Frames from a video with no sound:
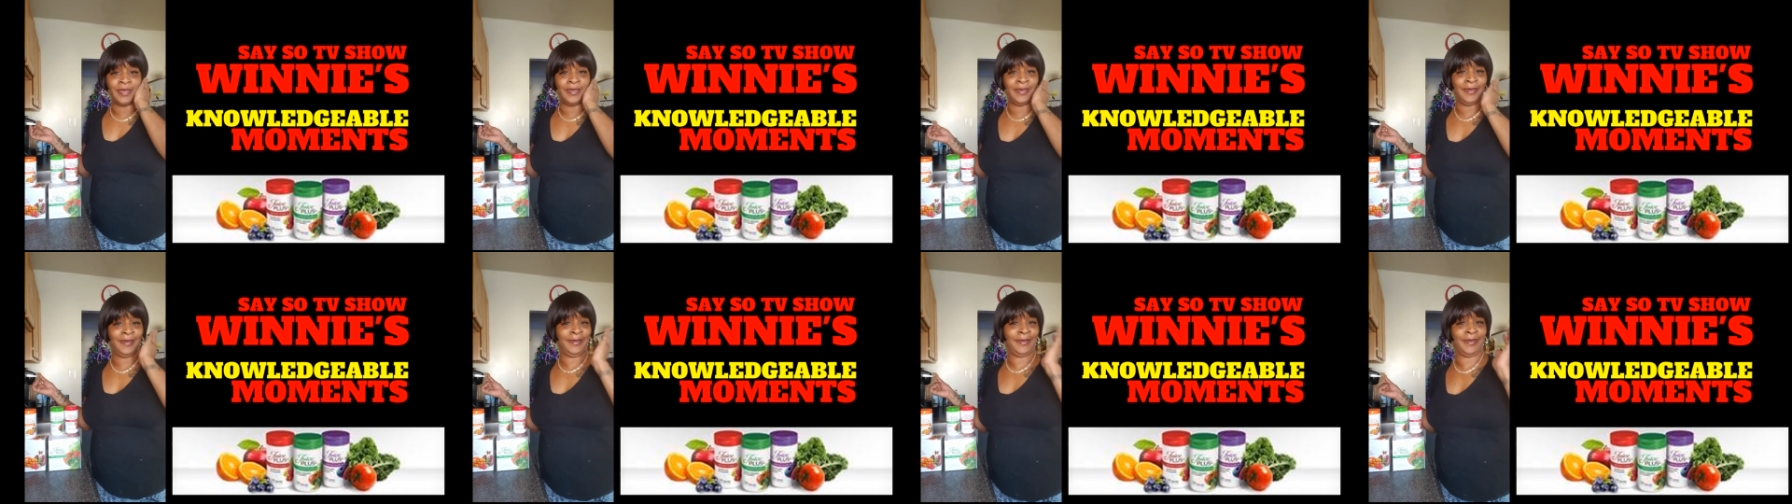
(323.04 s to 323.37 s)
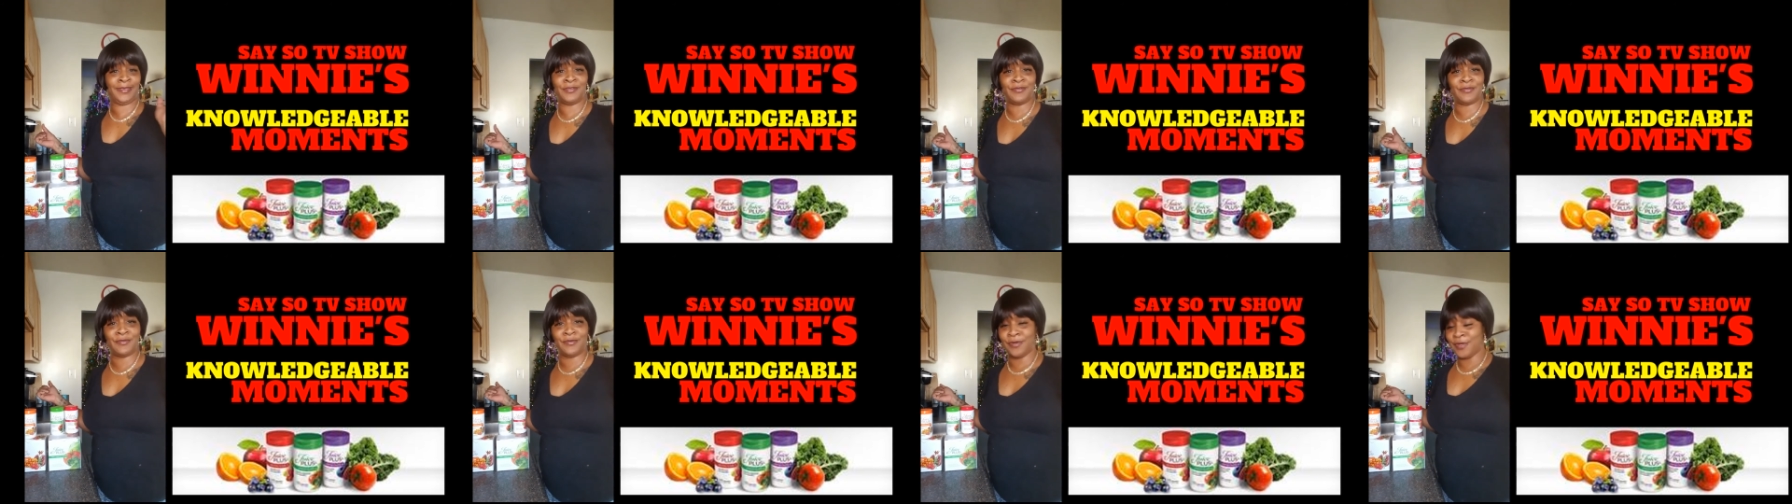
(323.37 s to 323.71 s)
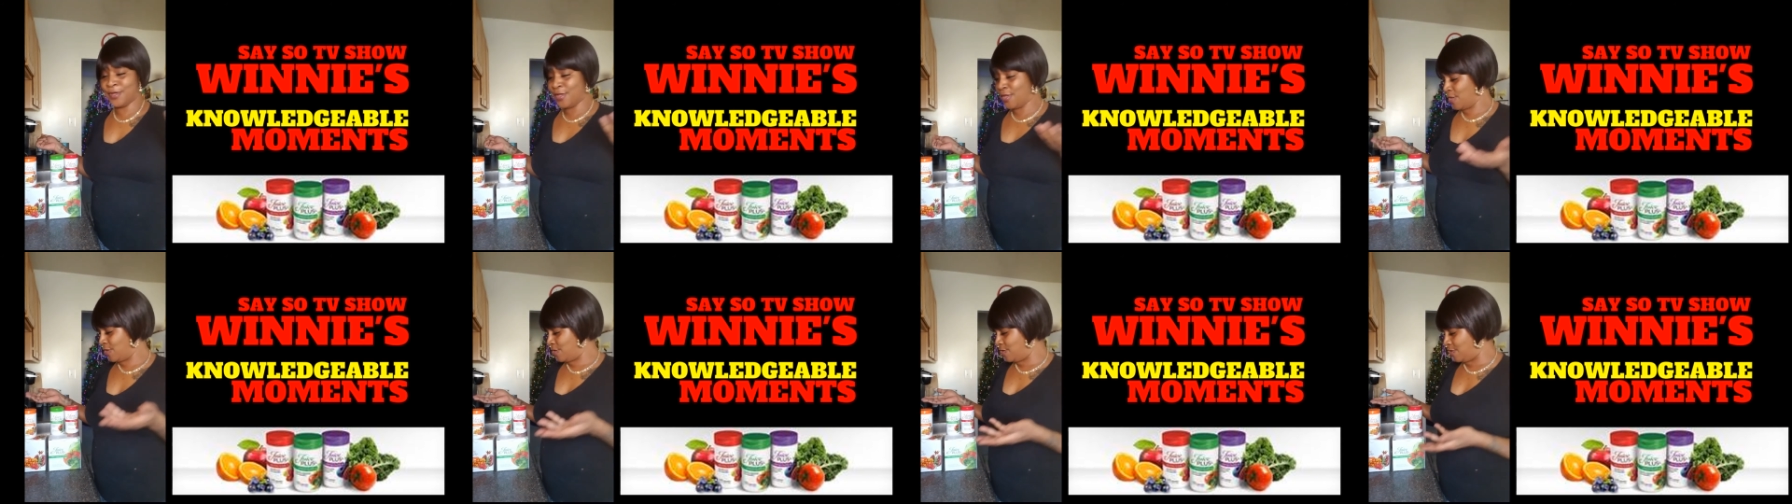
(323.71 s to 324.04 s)
you
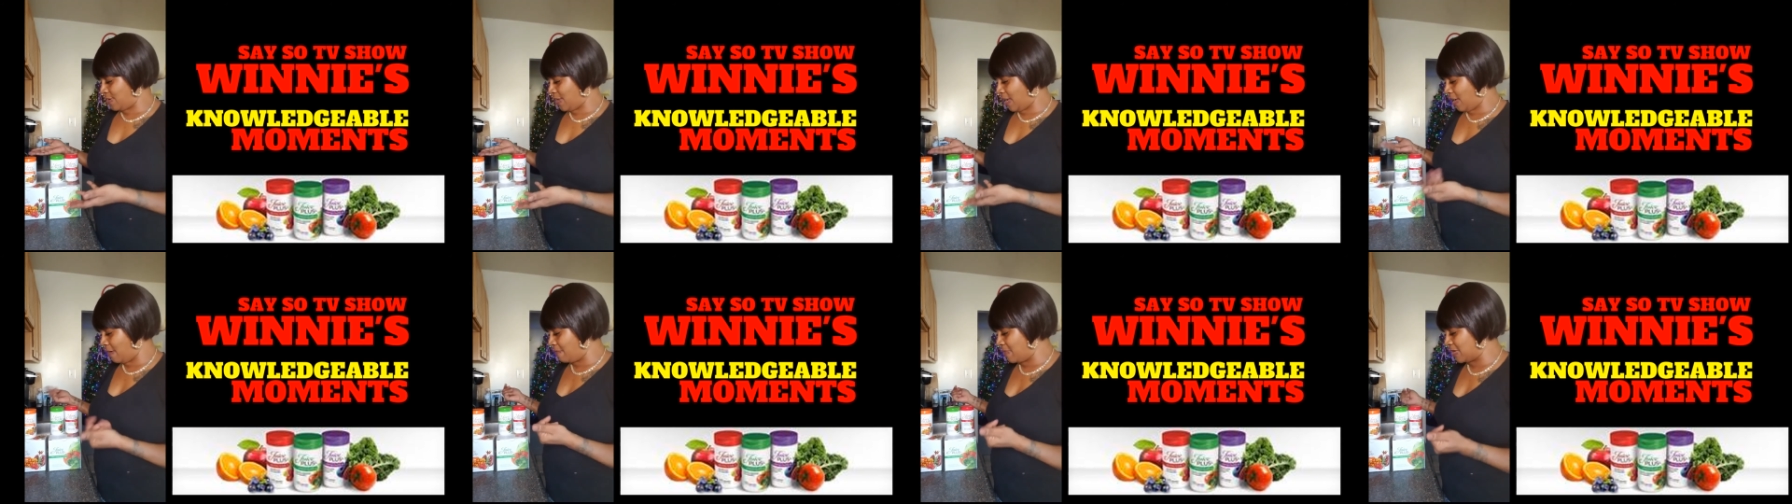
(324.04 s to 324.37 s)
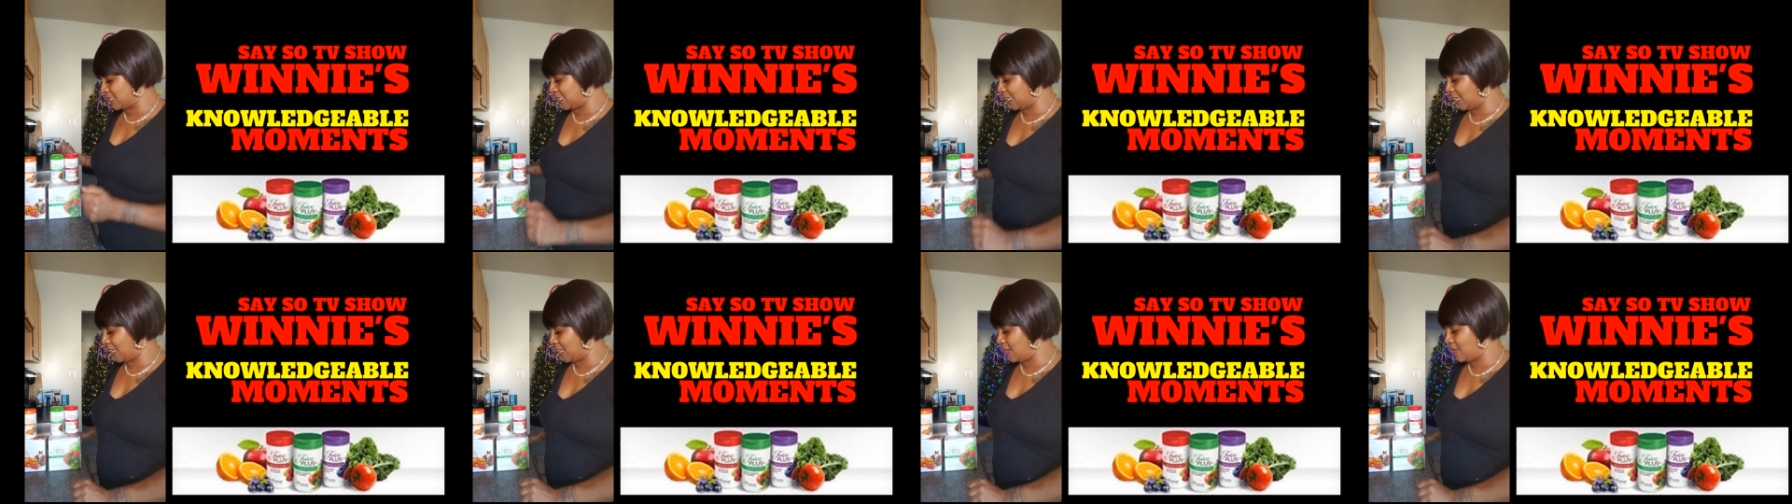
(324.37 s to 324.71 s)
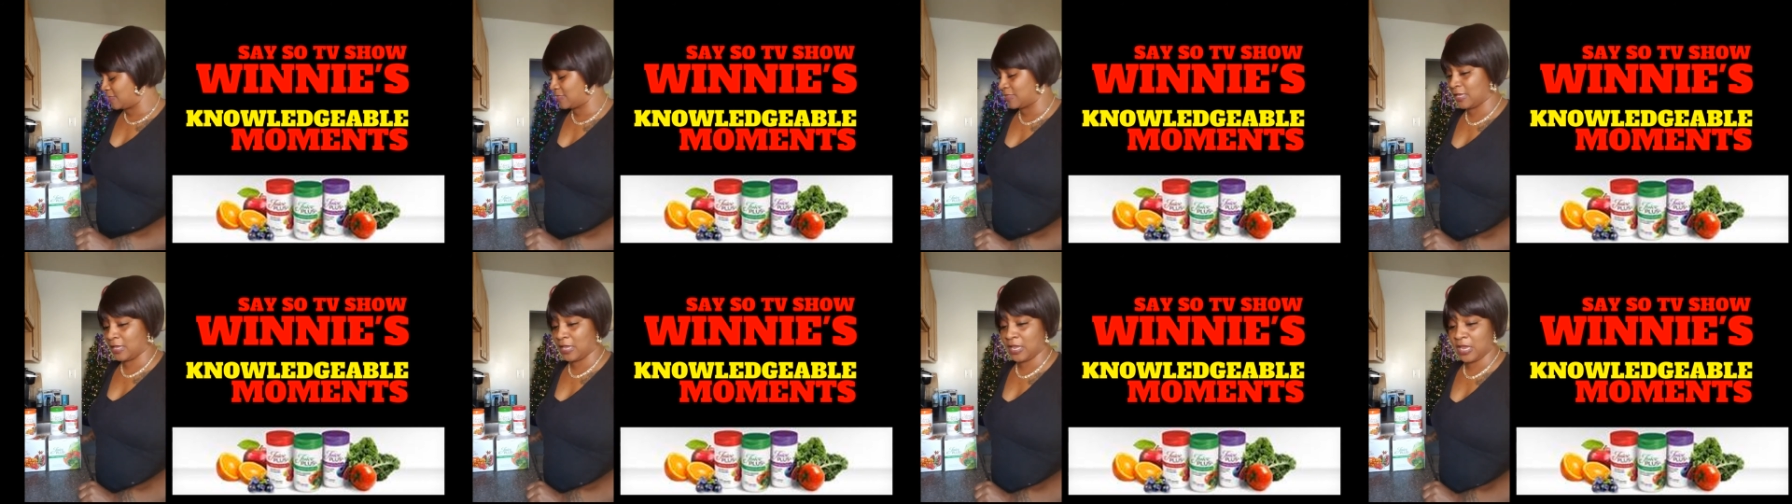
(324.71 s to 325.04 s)
you're not missing
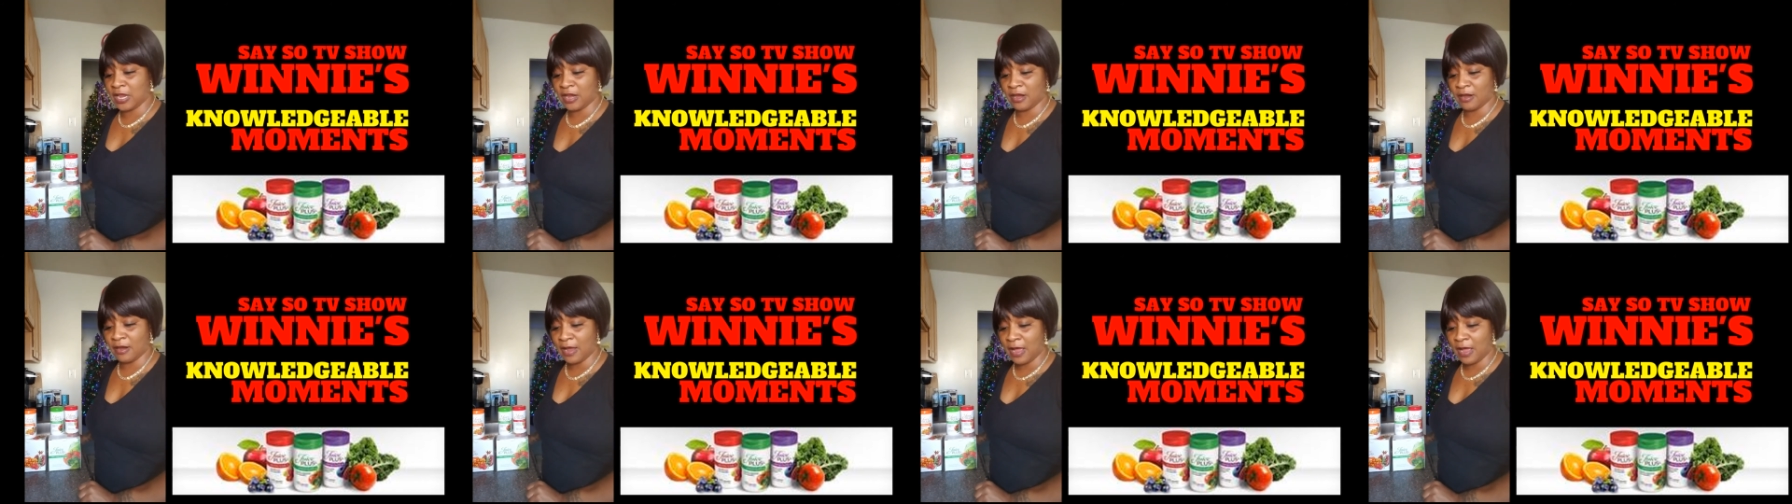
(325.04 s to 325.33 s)
anything here.